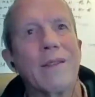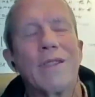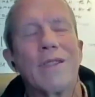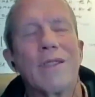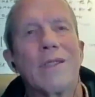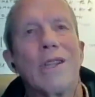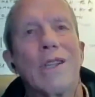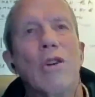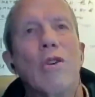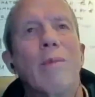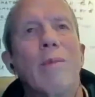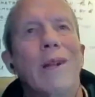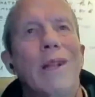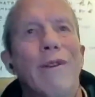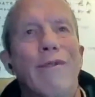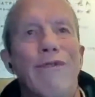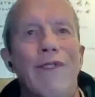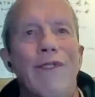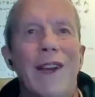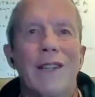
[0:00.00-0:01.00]
There's so
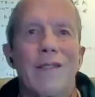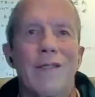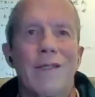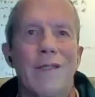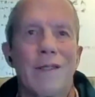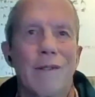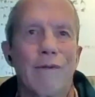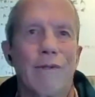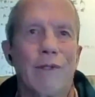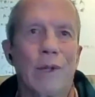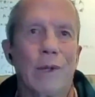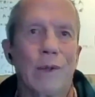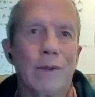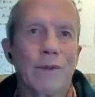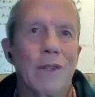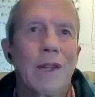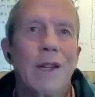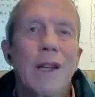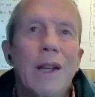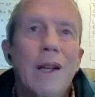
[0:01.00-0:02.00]
many factors involved.